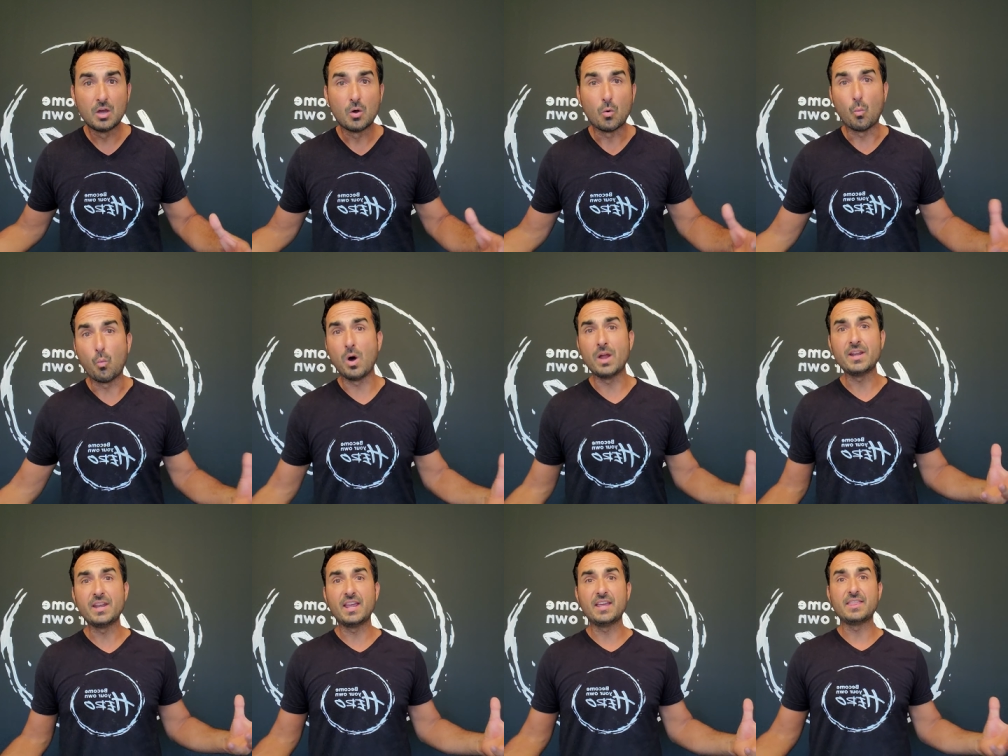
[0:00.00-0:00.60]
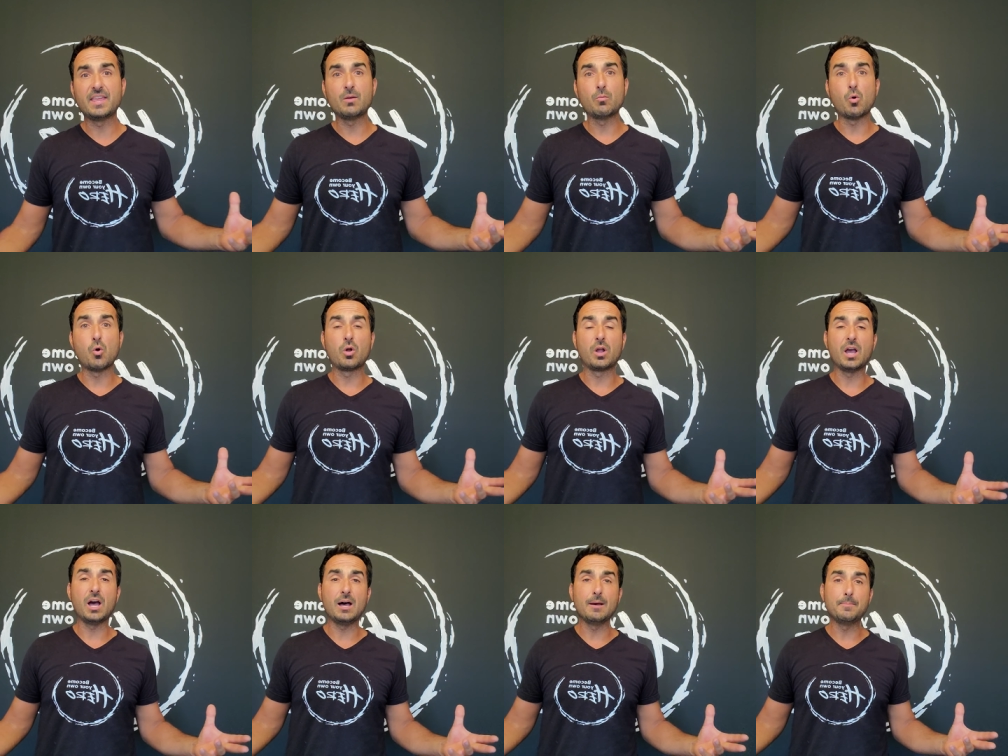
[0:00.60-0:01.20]
One day they
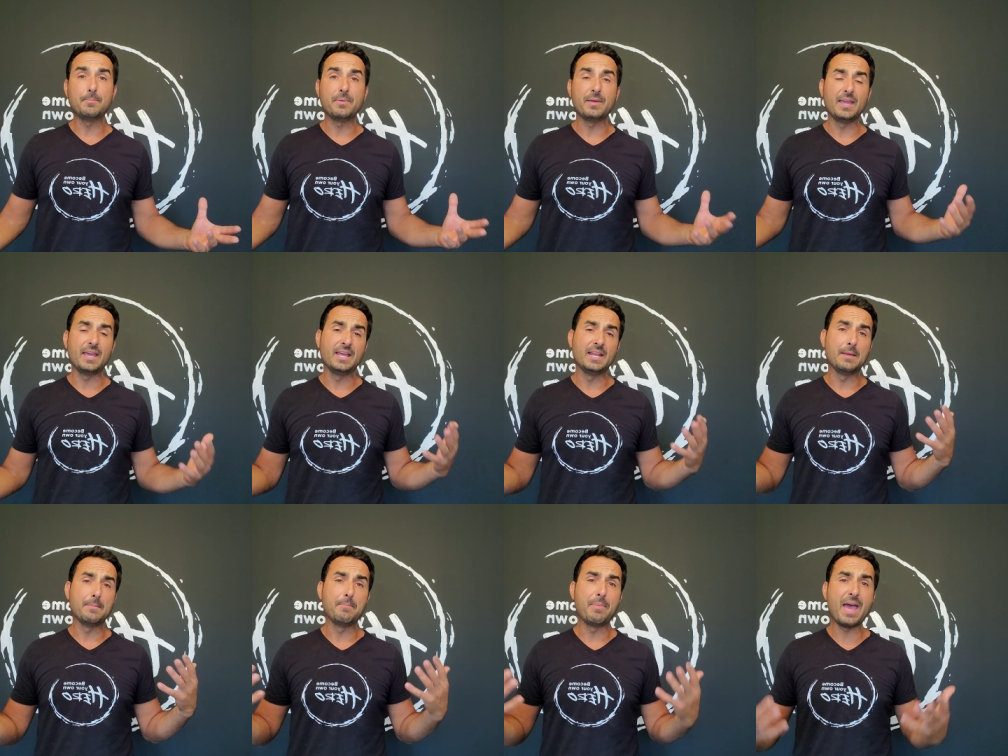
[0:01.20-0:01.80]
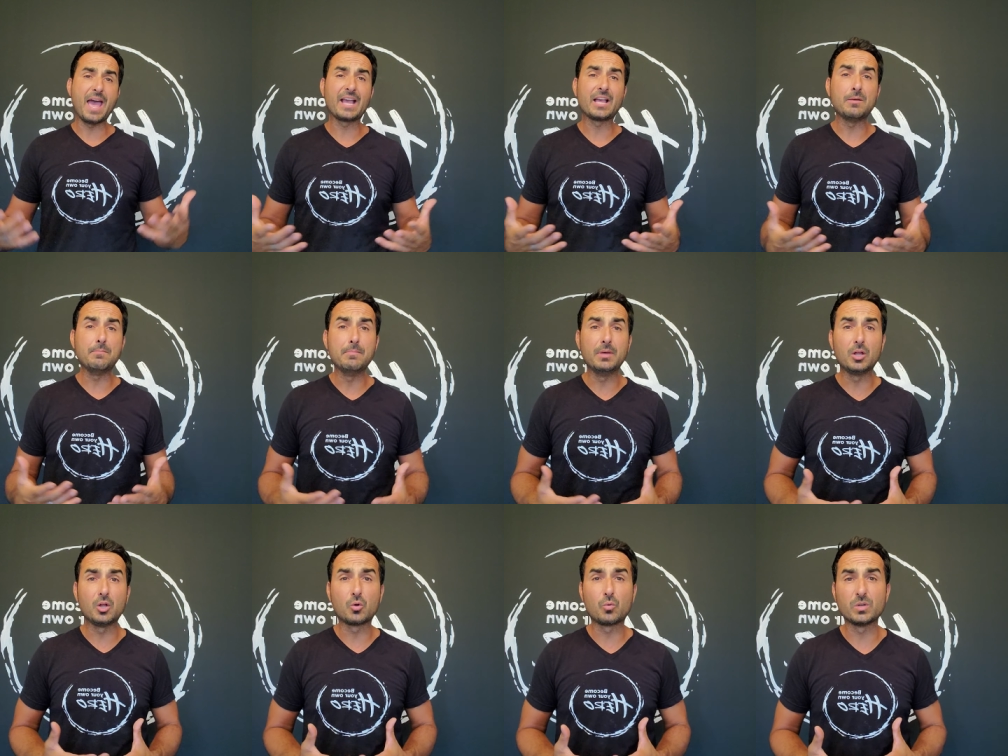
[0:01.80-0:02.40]
woke up and a bag of
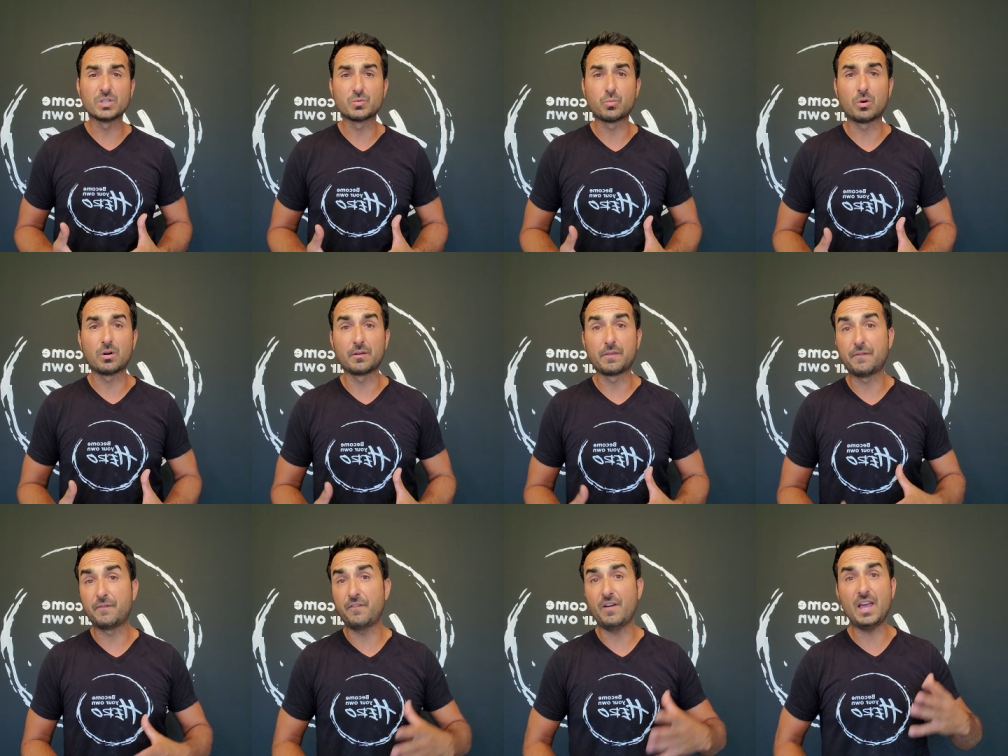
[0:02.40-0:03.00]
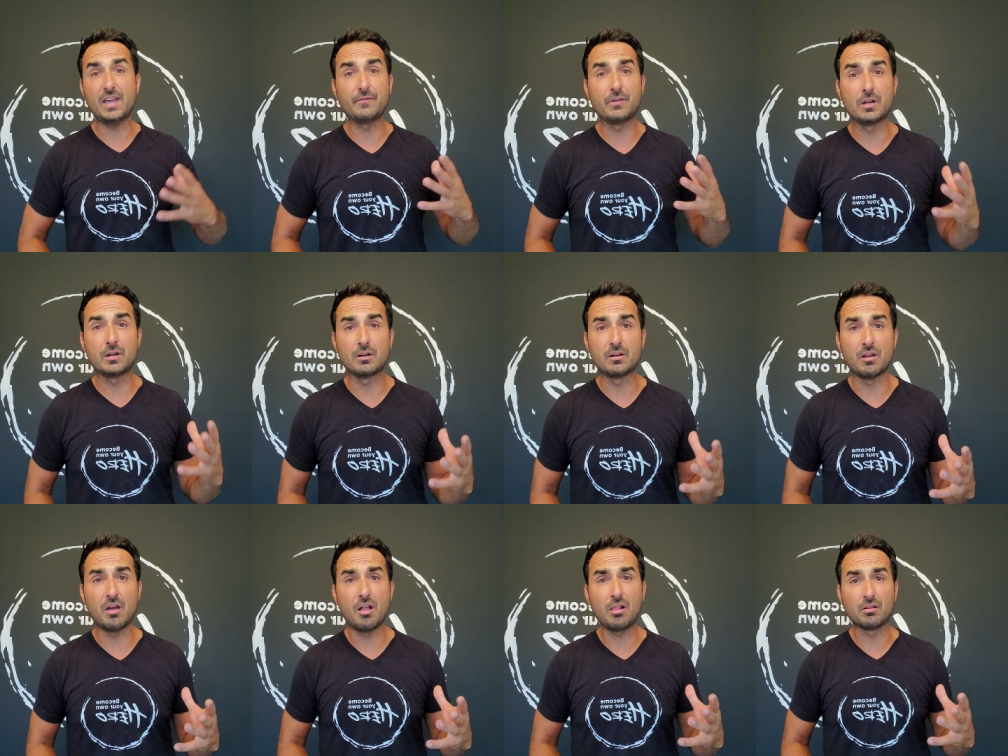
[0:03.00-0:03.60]
milk was worth
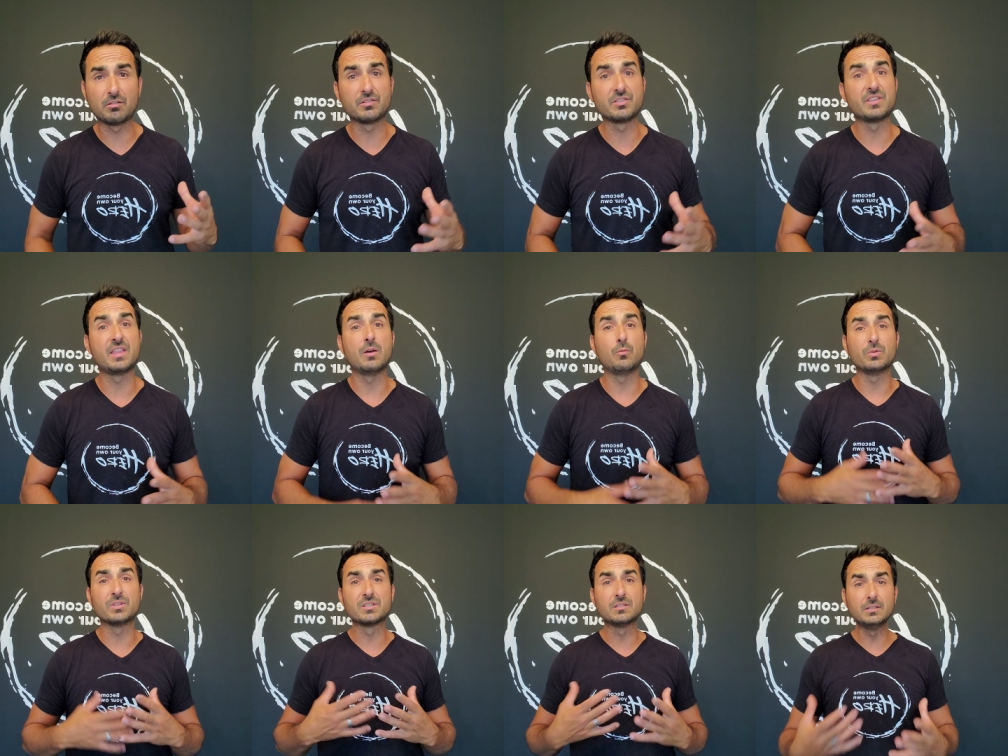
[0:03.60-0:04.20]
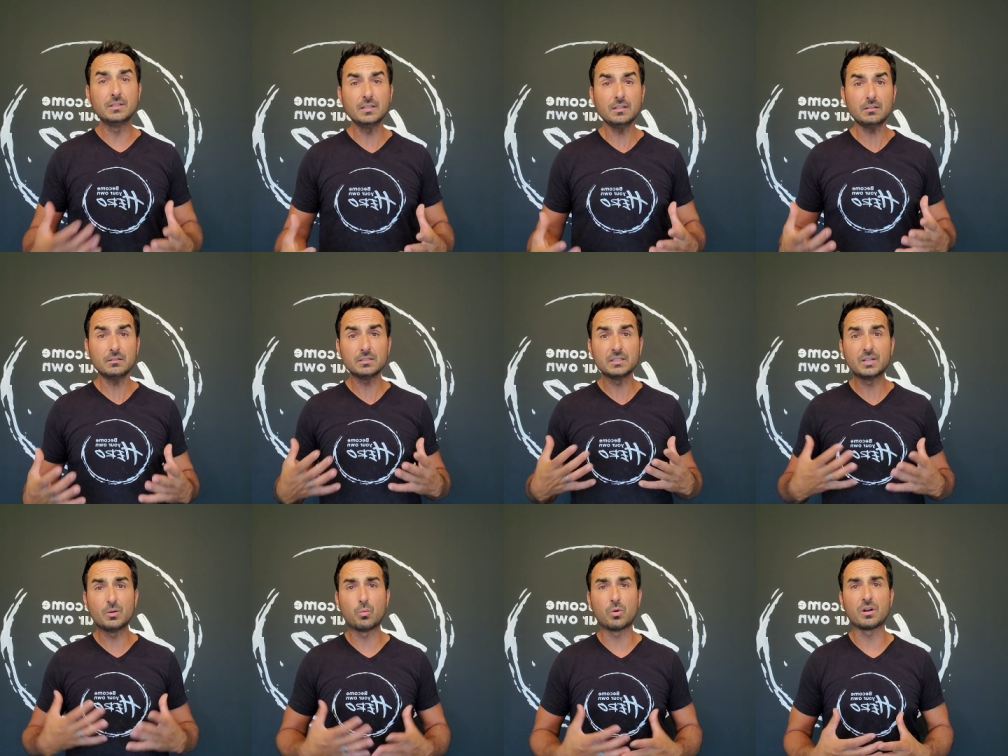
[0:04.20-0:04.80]
$500 that was
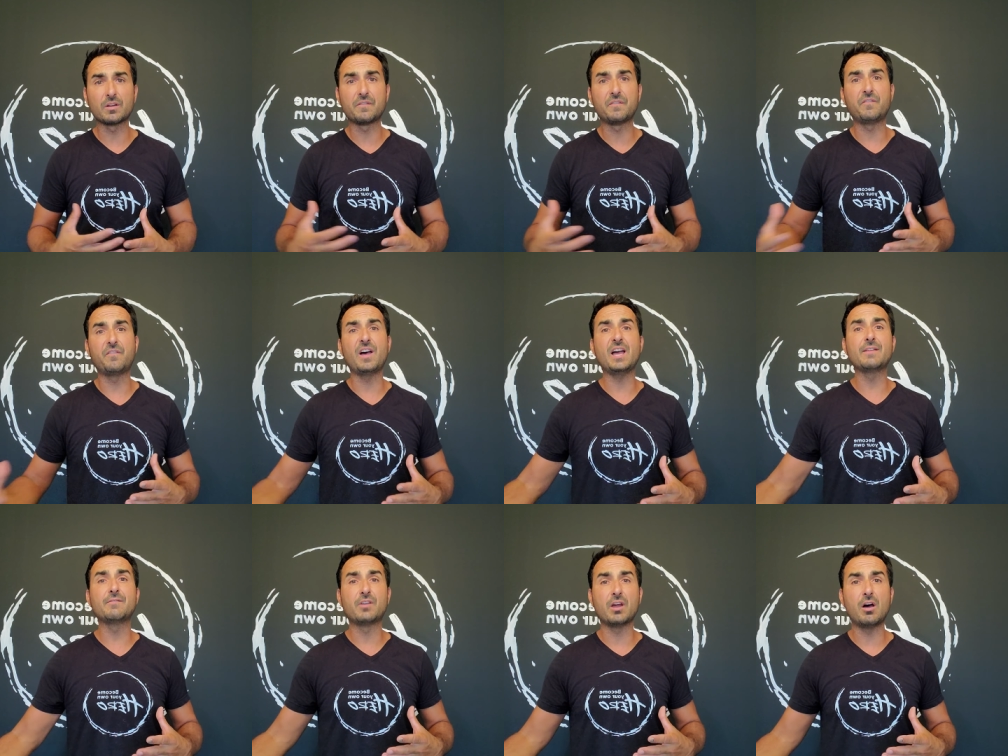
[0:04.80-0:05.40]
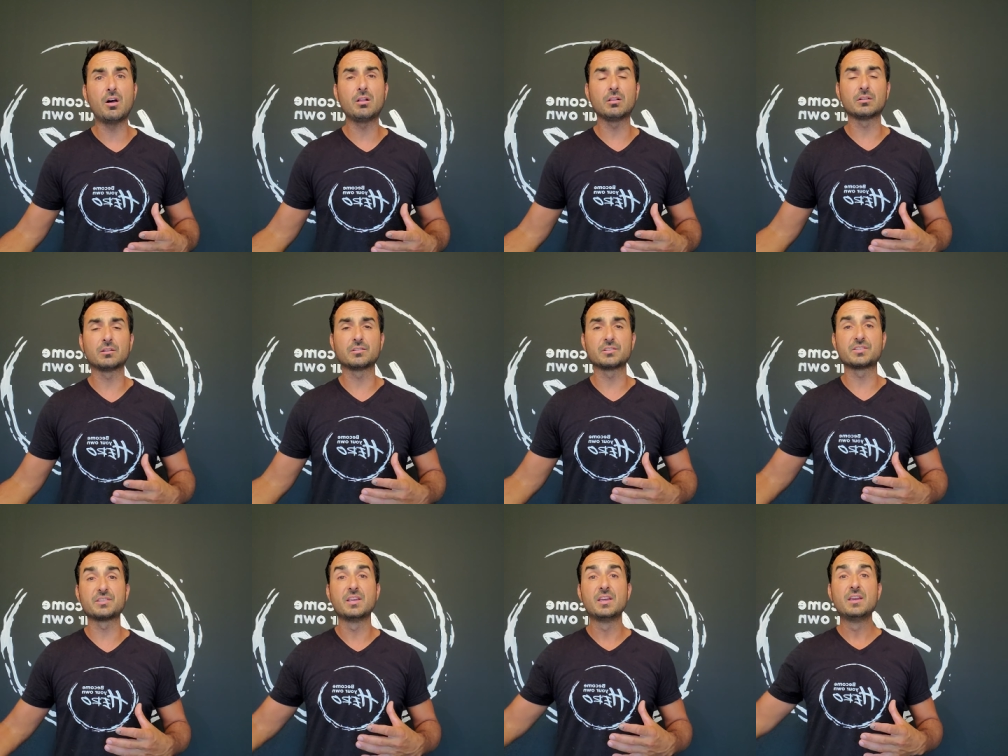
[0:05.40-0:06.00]
literally worth
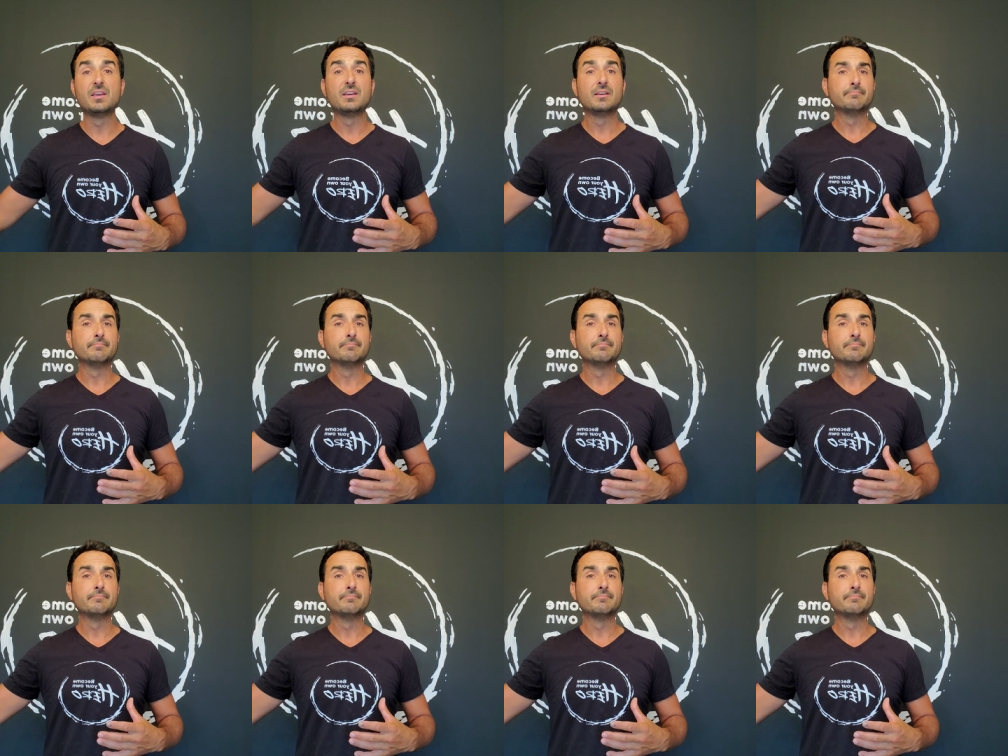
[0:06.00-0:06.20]
$5